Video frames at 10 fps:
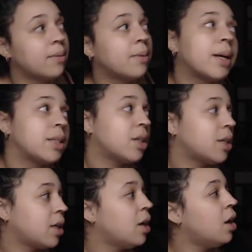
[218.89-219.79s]
I'm like,
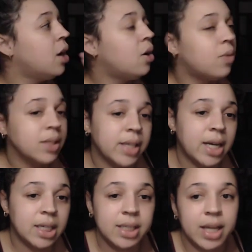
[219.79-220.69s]
Journey, what
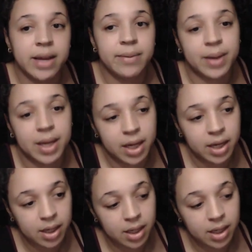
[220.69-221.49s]
sound does A make?